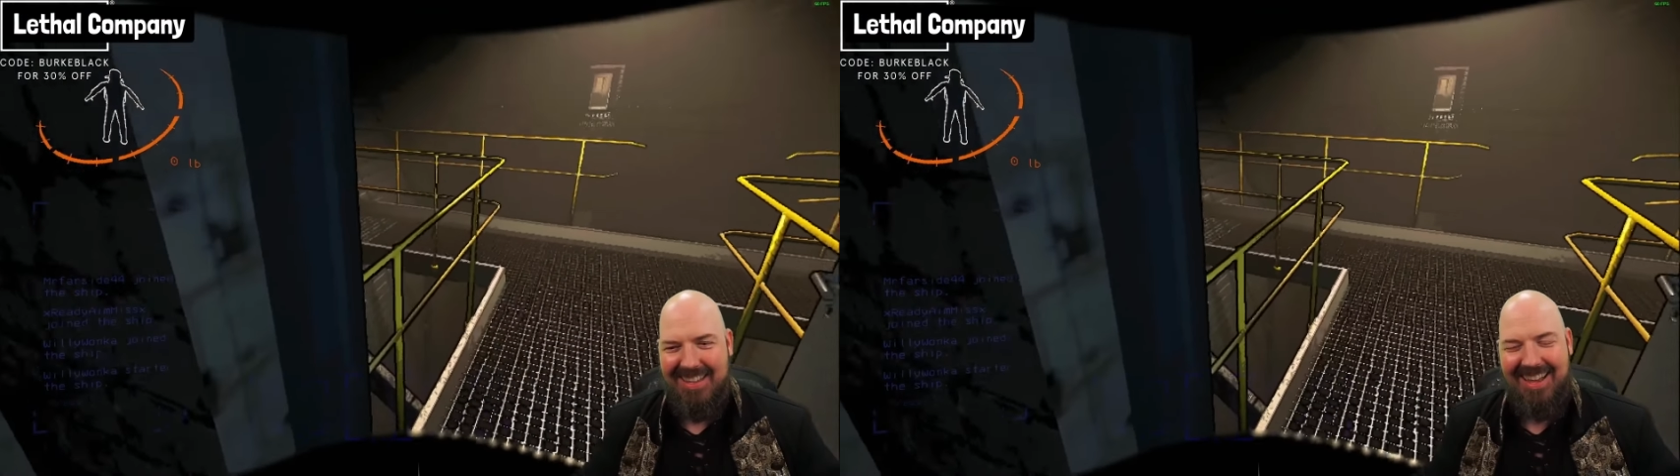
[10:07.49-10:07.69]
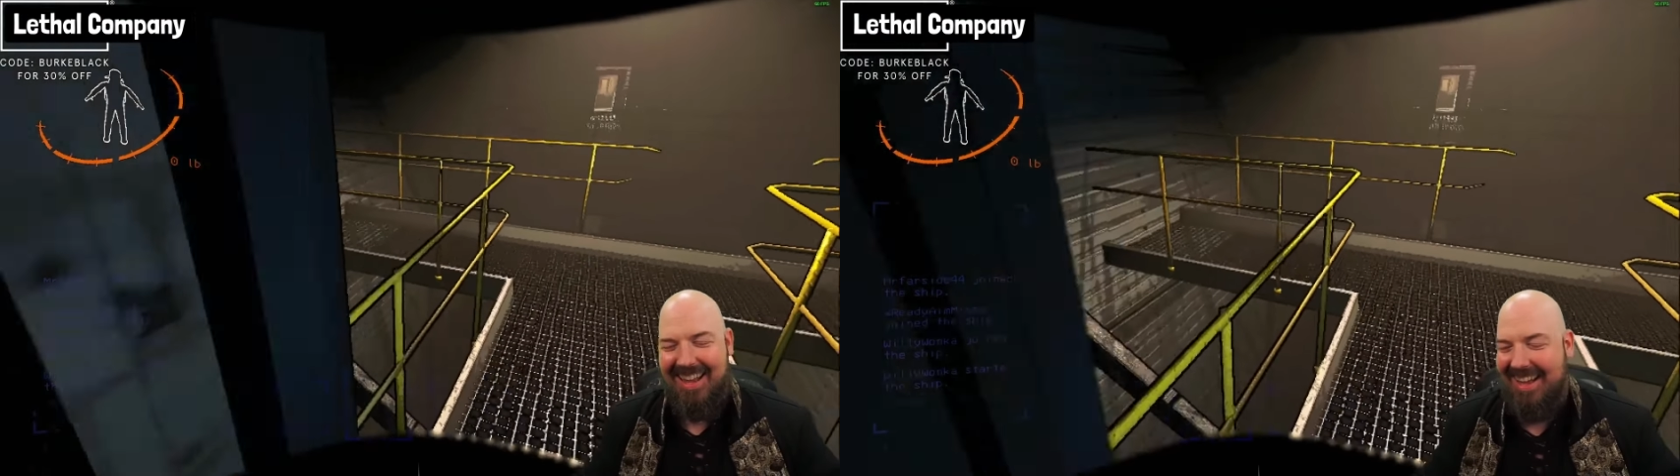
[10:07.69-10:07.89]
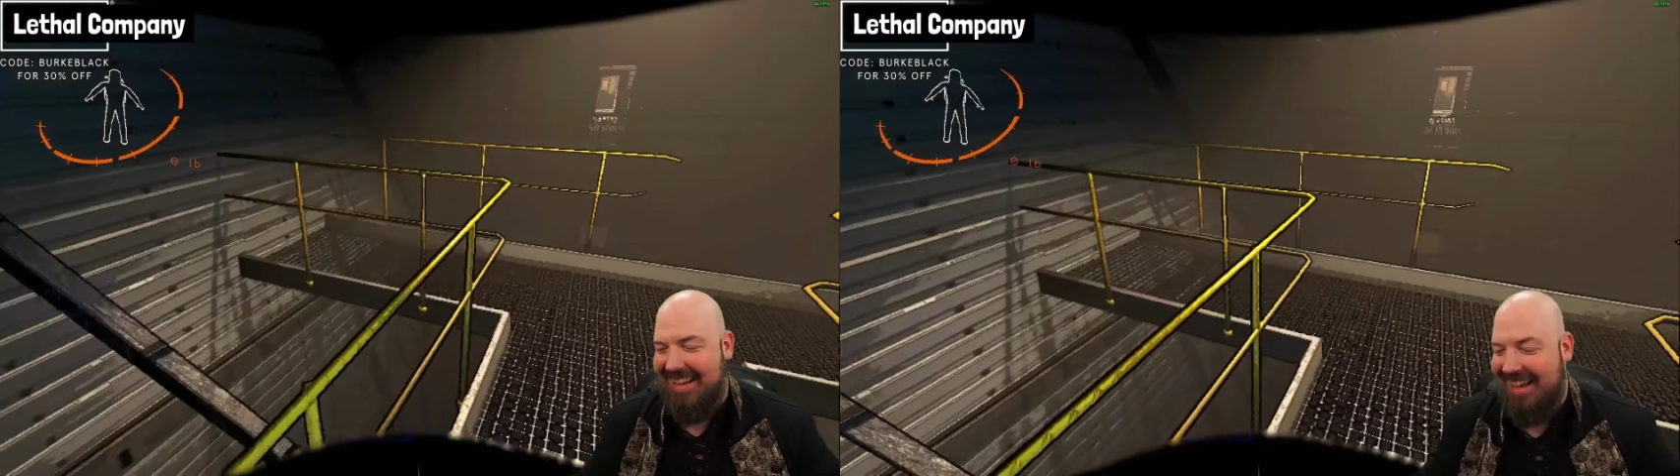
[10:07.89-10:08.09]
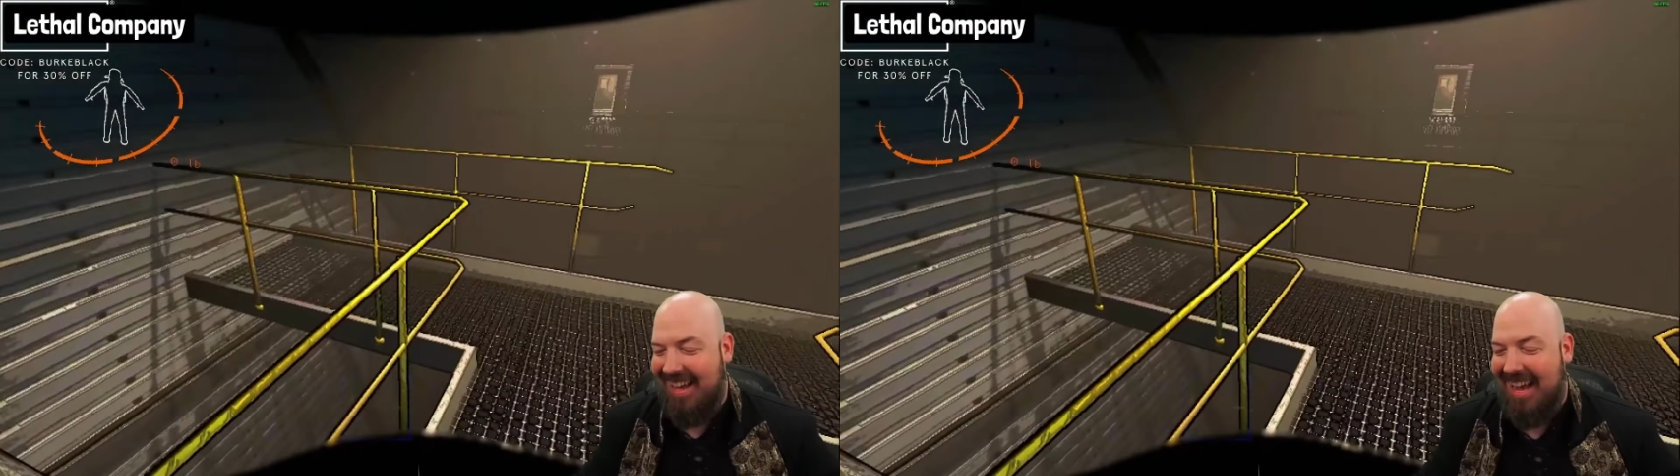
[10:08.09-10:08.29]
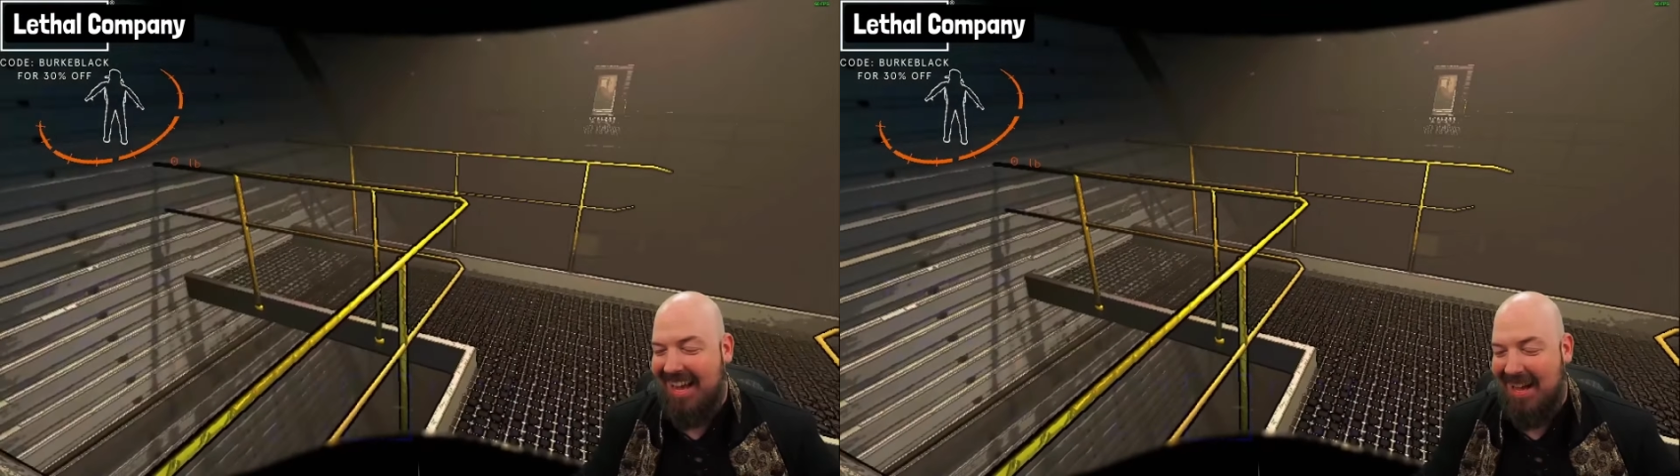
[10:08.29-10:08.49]
No,
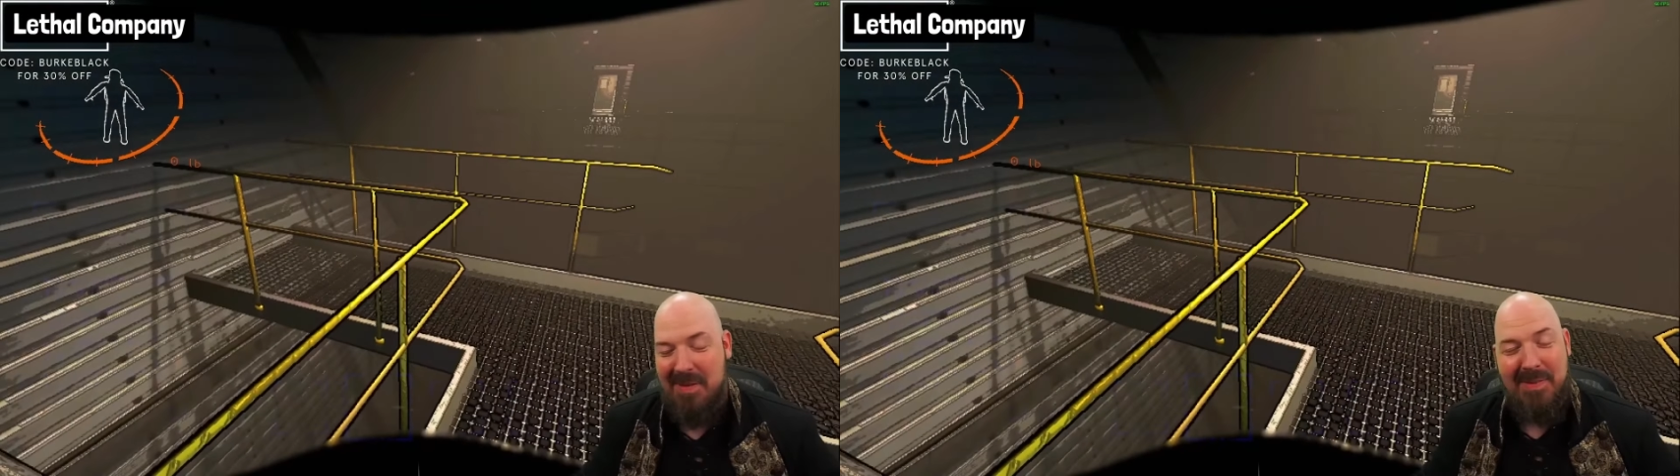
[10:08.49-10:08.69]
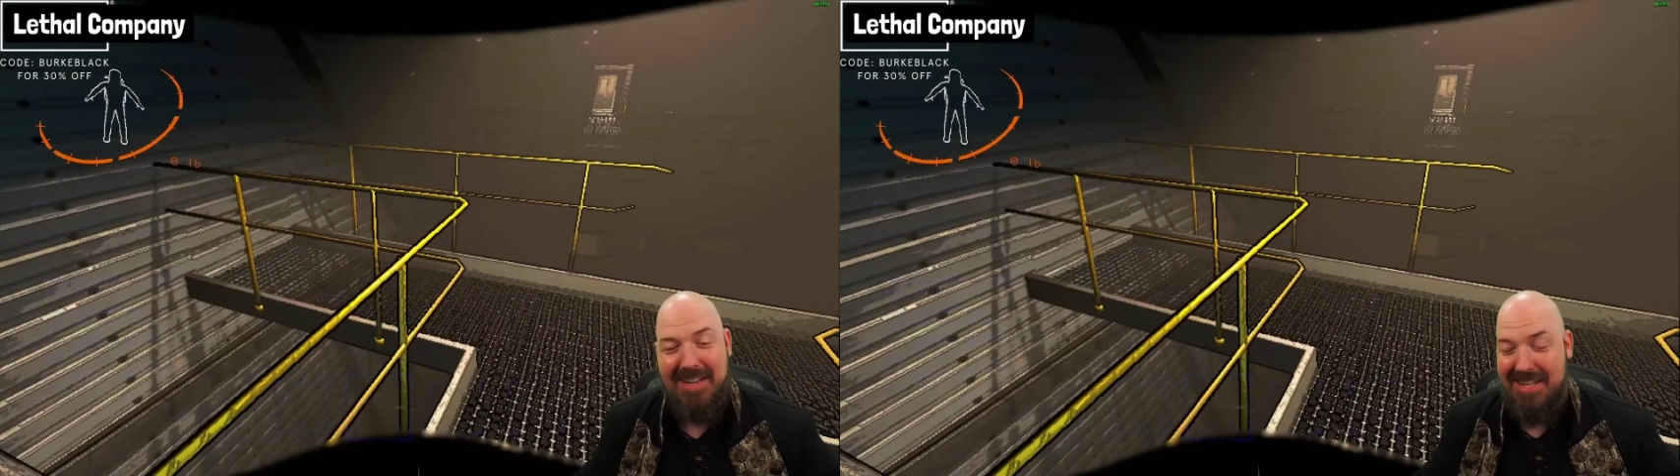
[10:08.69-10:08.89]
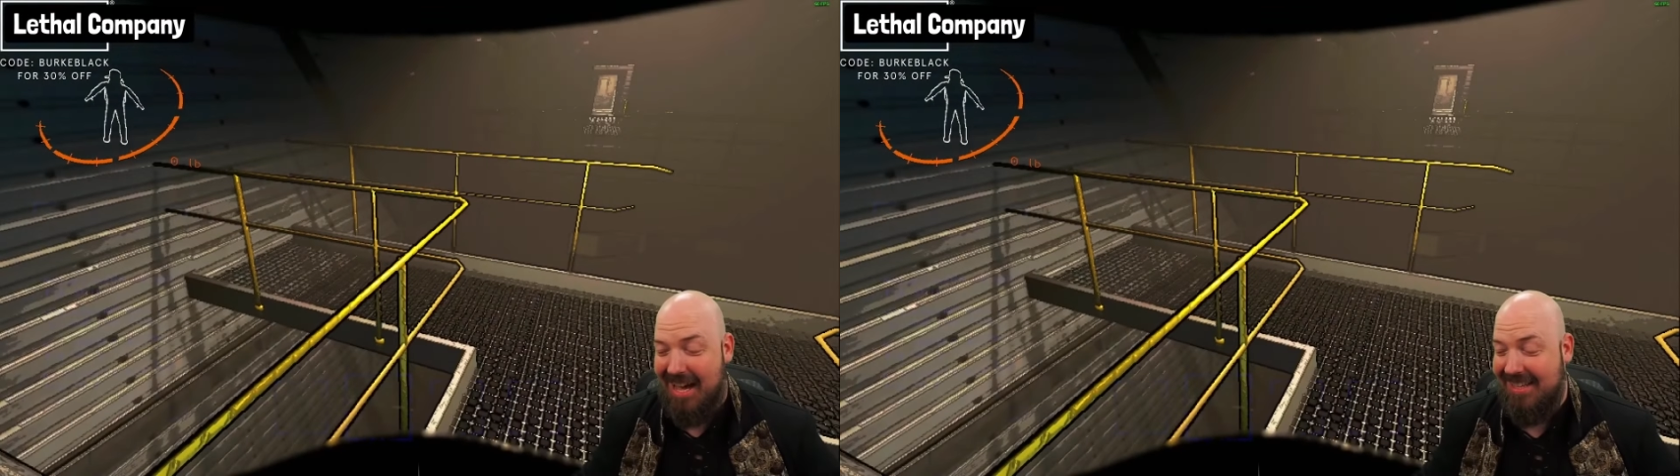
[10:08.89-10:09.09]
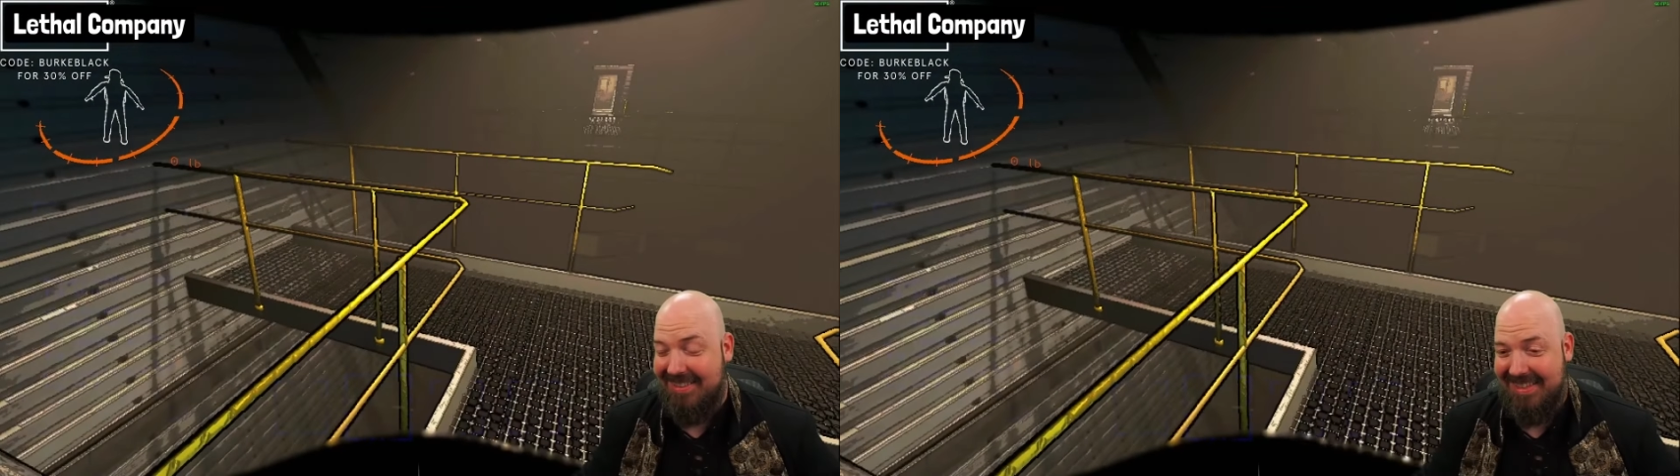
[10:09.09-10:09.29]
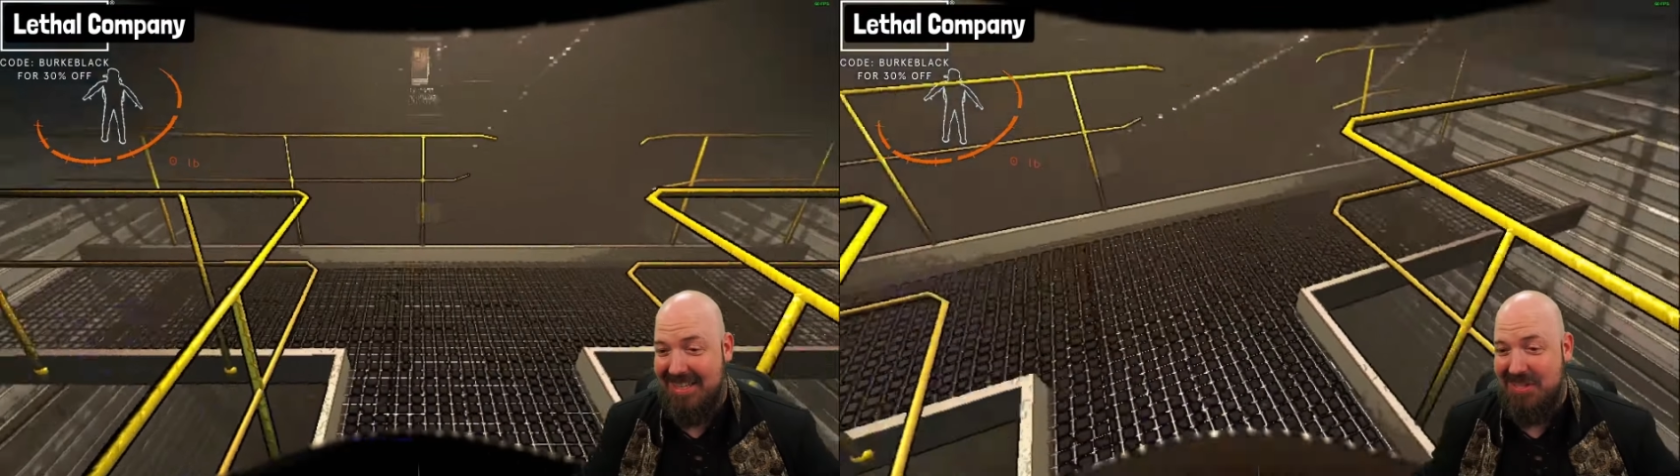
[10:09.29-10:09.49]
I mean, not
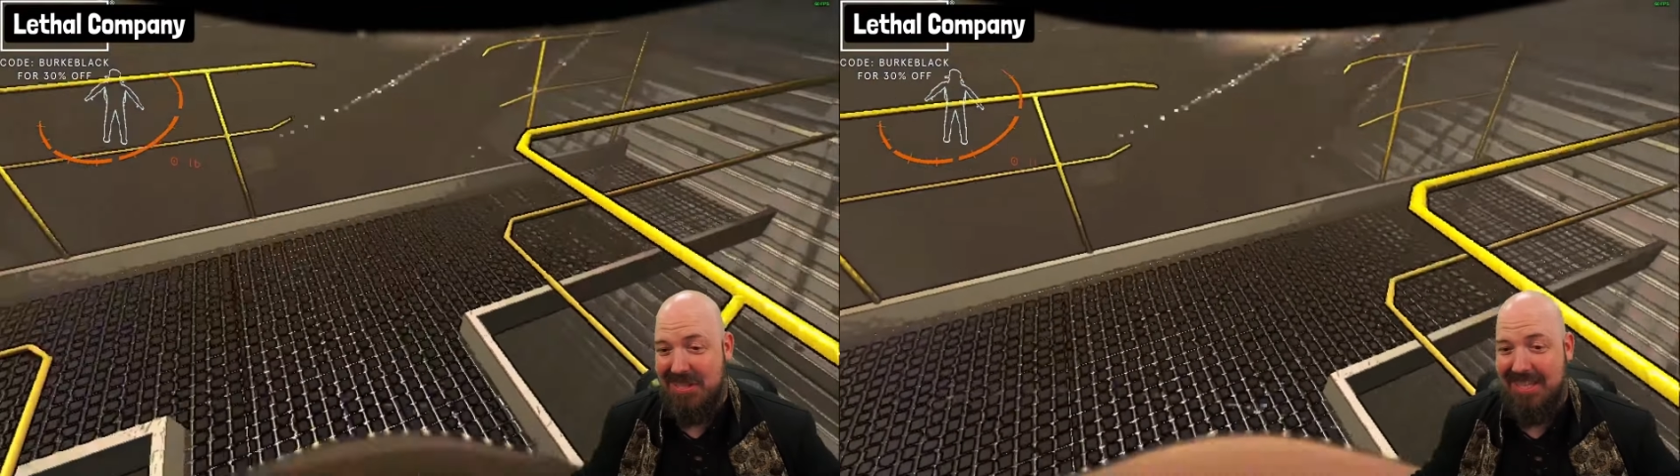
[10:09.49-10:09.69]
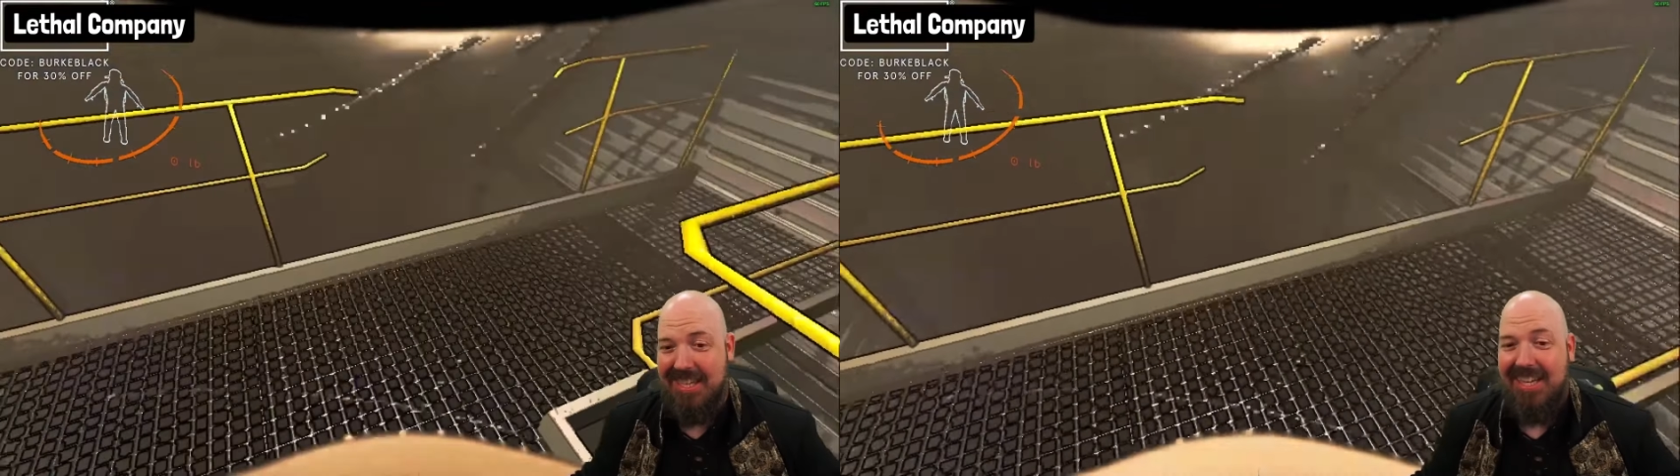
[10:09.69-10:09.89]
intentionally.